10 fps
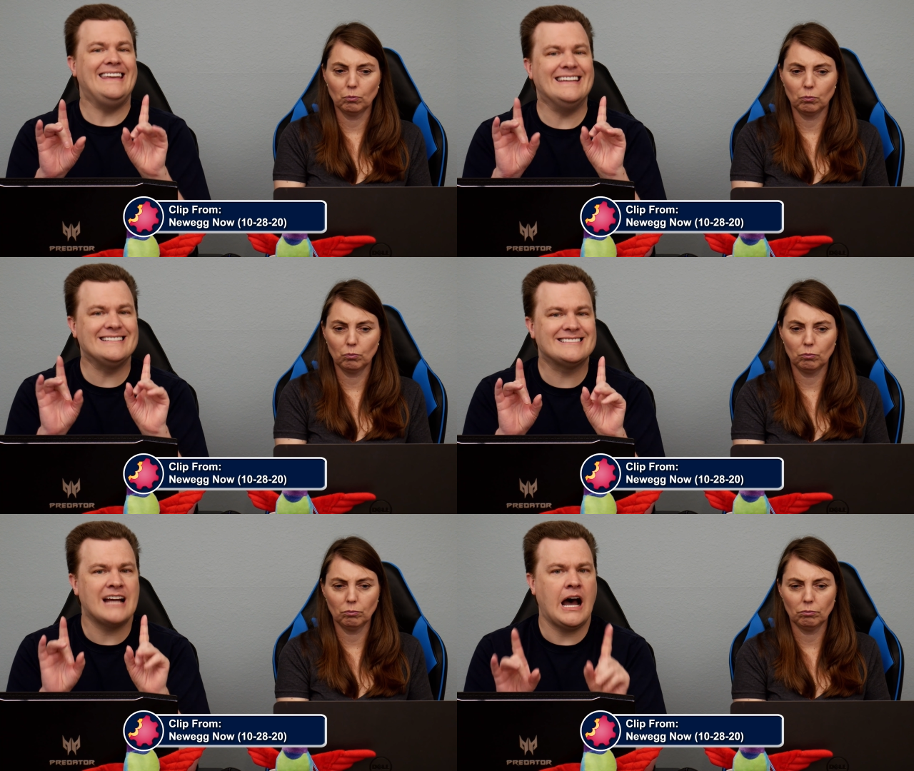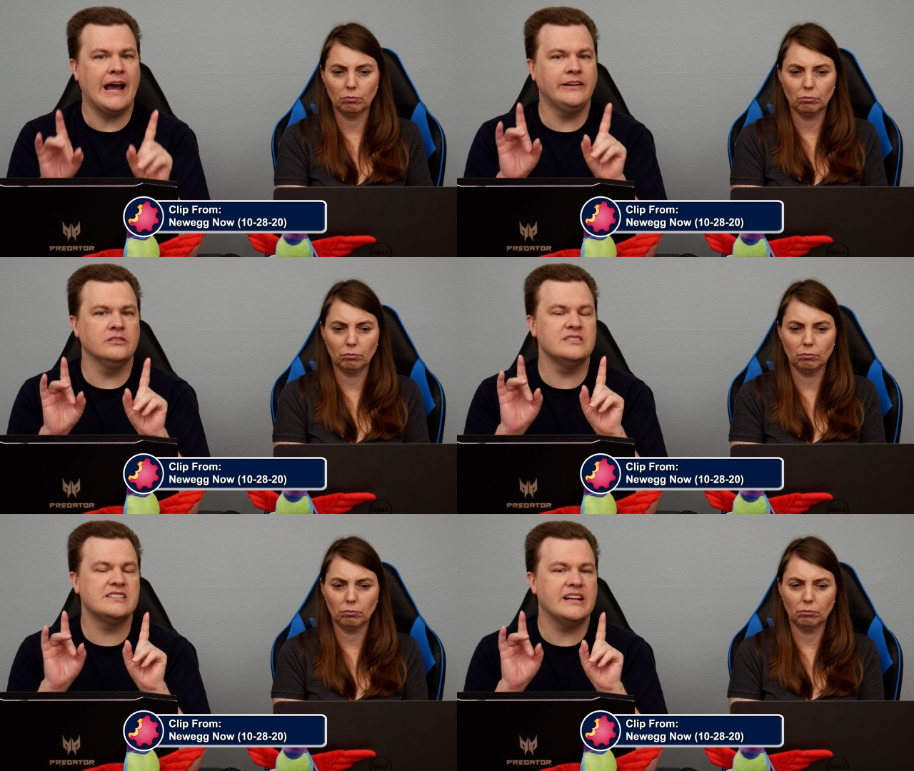Speaker 1: in
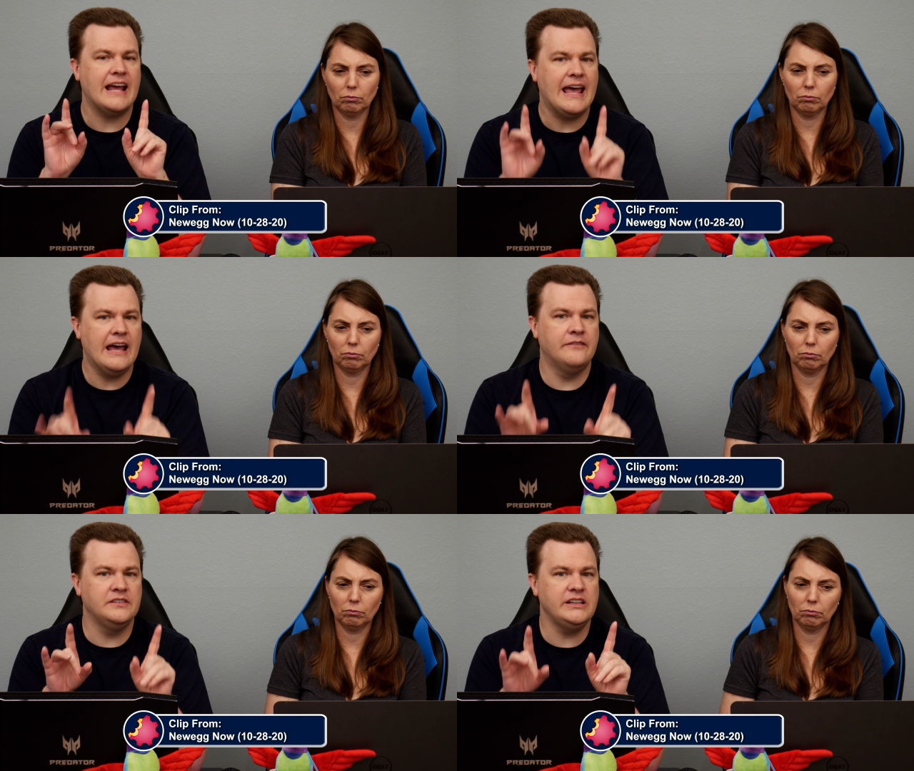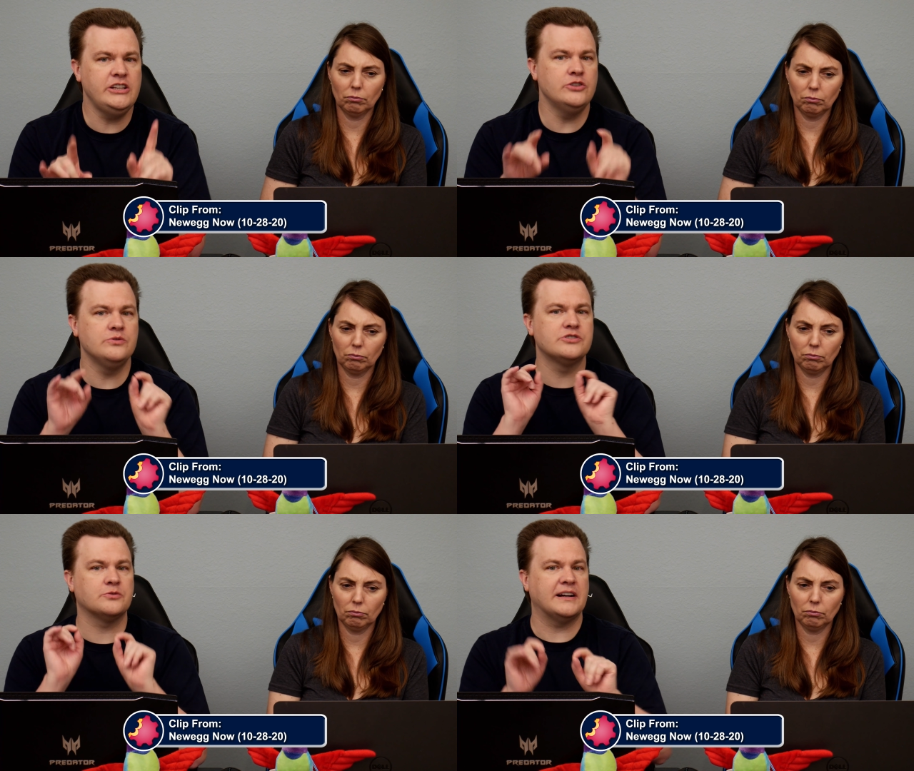titles that heavily
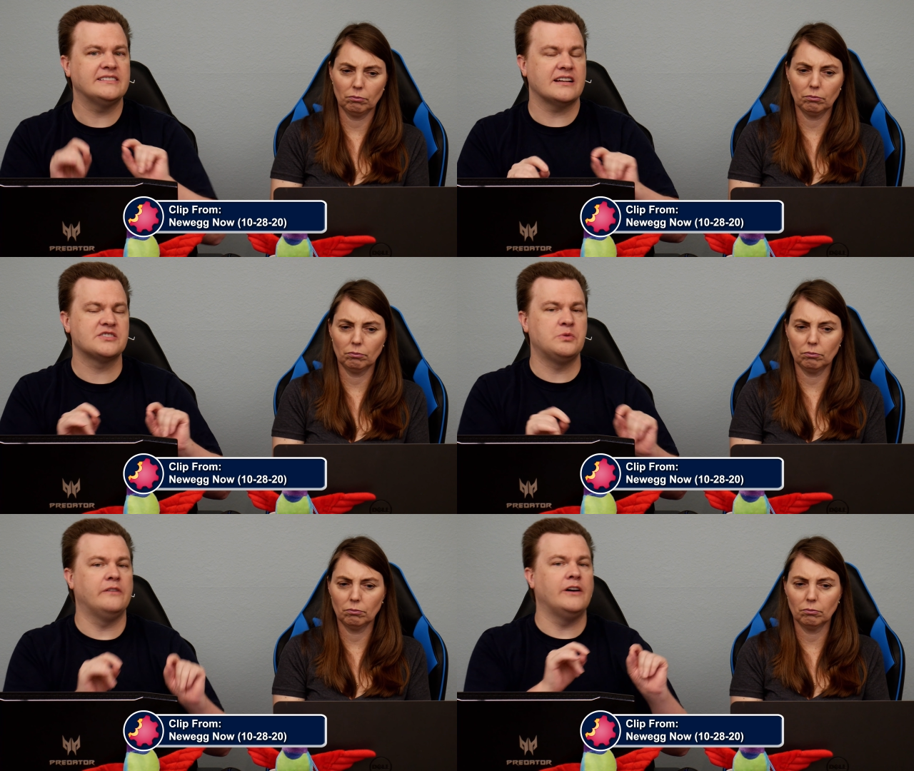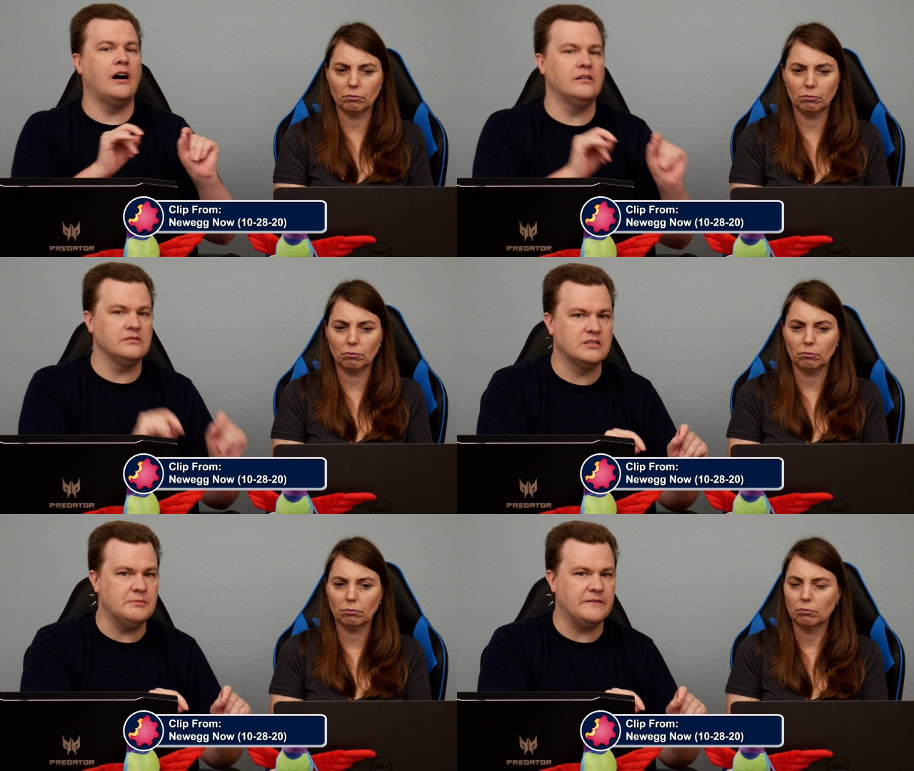use DirectX twelve
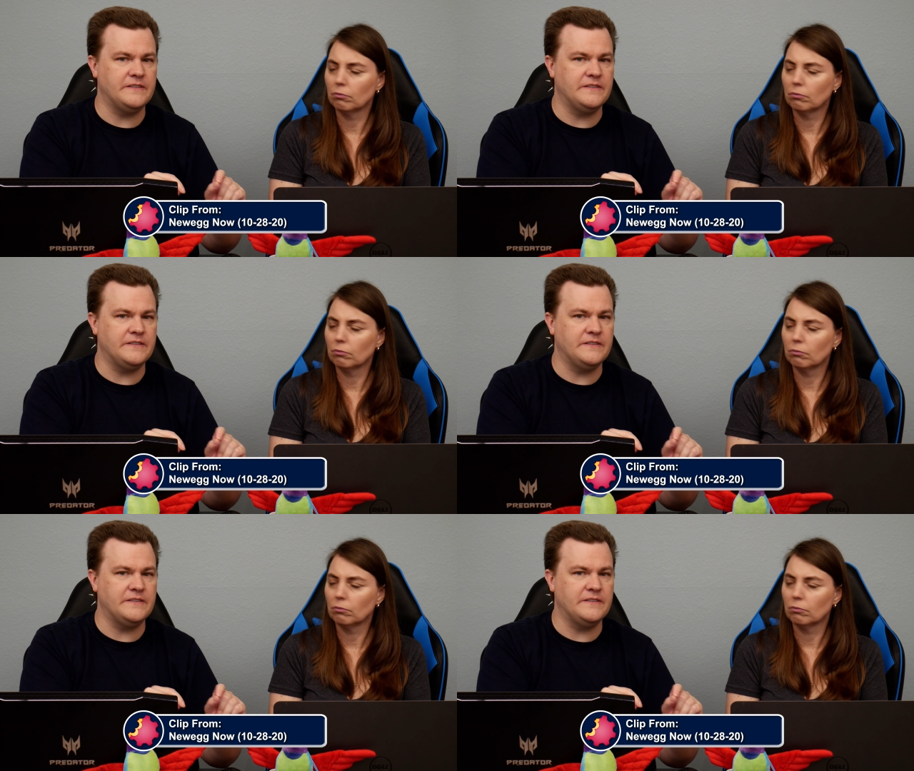Ultimate